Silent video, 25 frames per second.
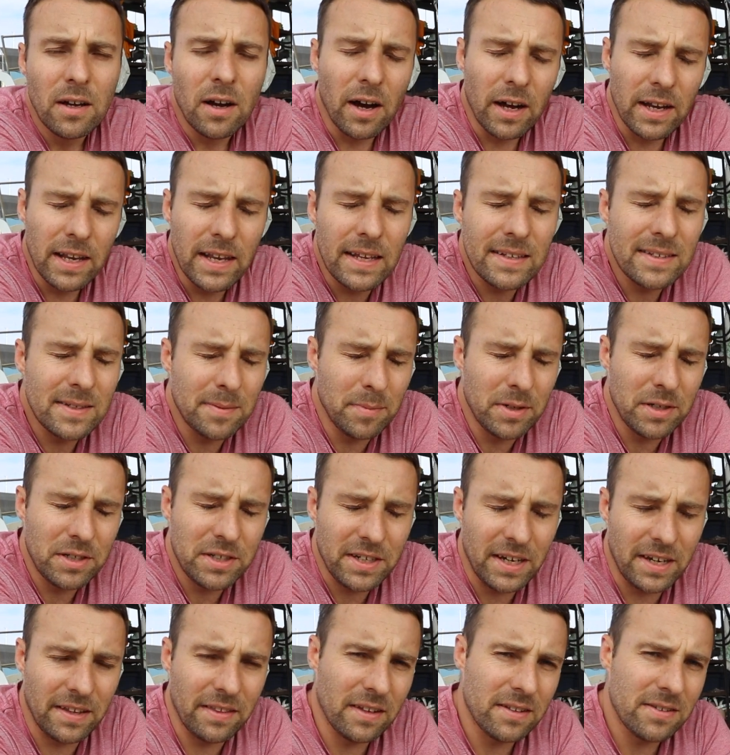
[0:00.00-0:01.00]
I need to
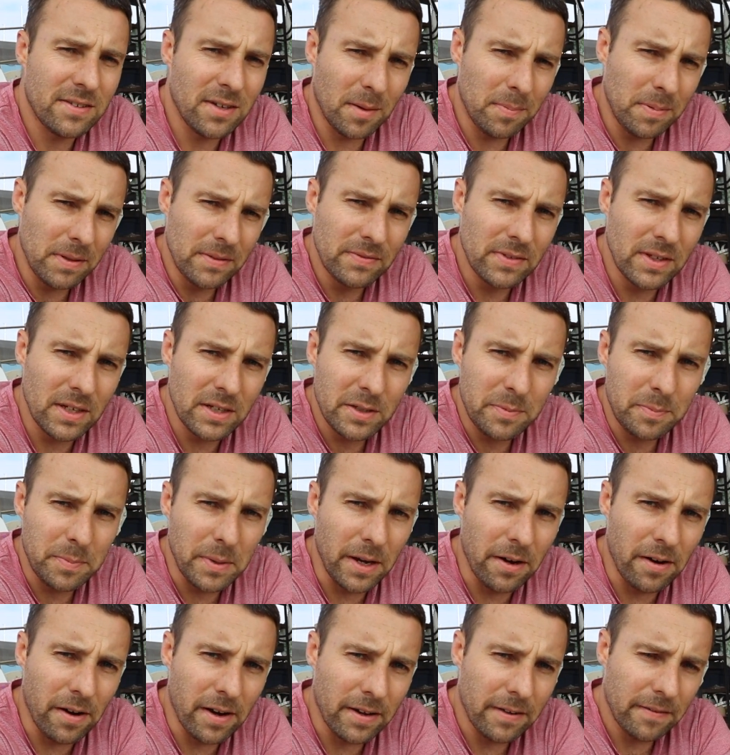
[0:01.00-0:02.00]
machine the top of this
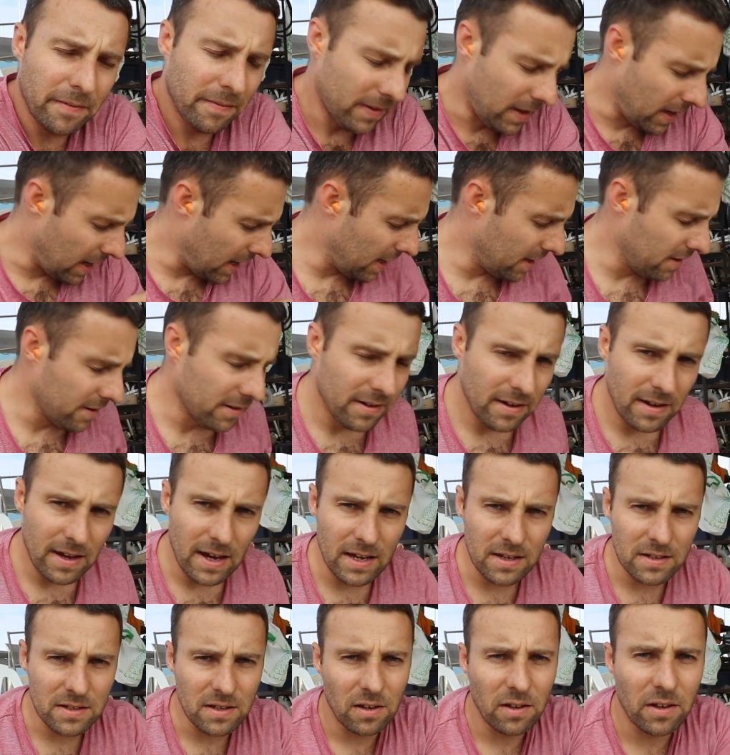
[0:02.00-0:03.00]
bearing. And
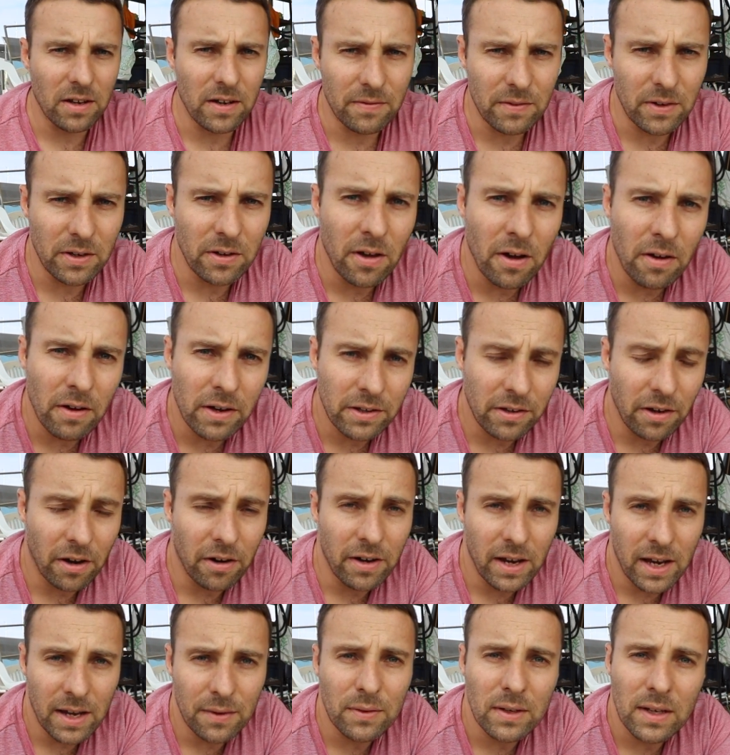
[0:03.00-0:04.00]
as a lot of you know, I
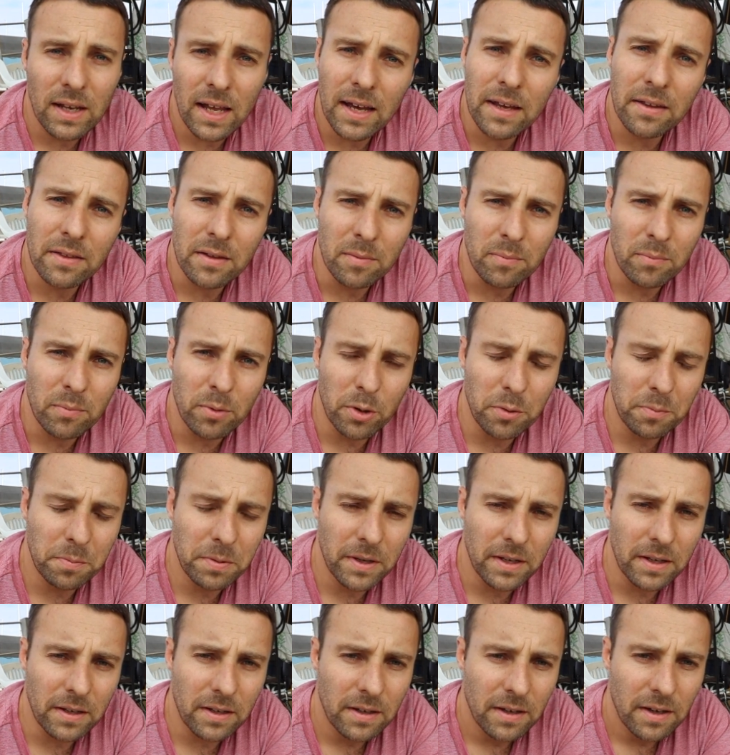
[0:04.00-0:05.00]
don't have a lathe in
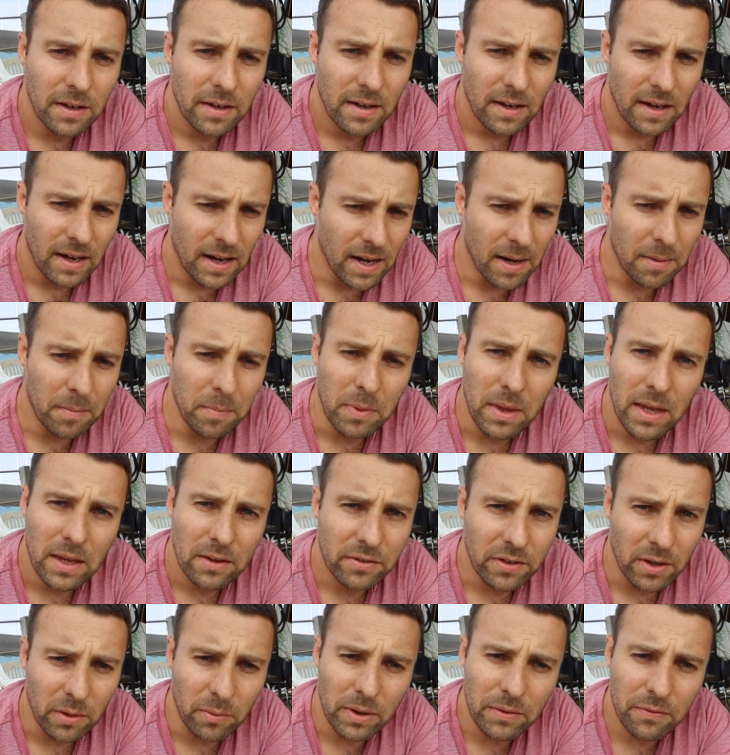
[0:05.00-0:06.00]
Brupeg. Um,
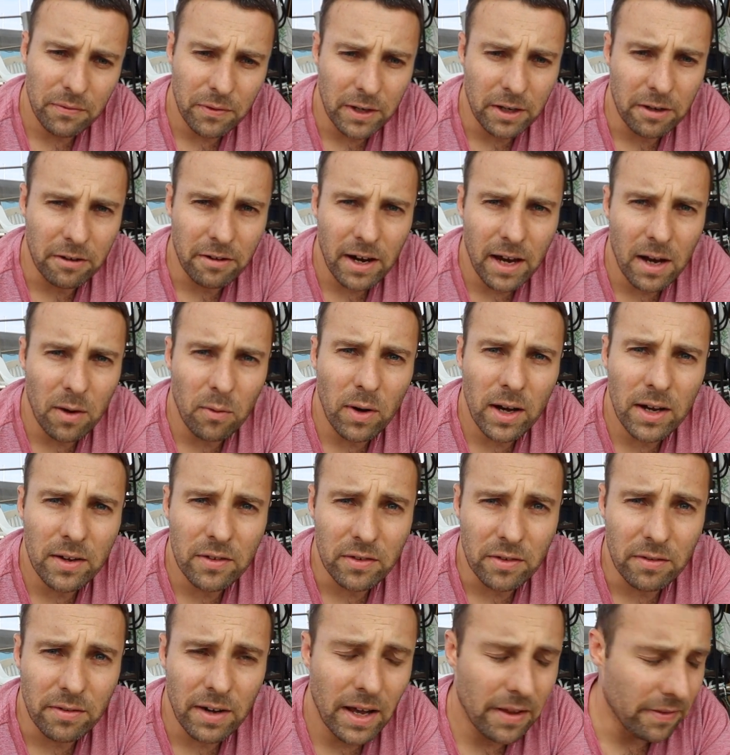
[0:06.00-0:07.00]
so we figure out
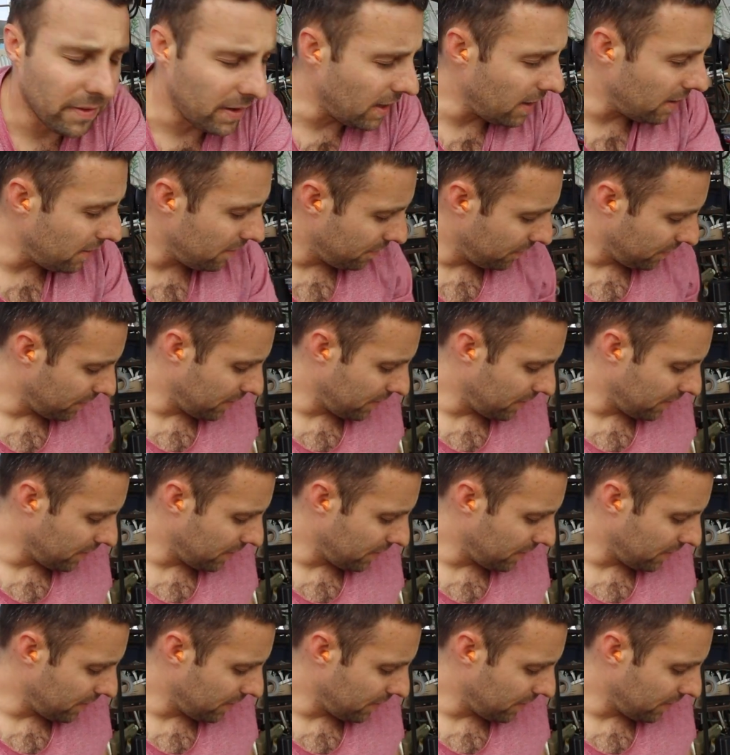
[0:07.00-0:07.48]
ways around that.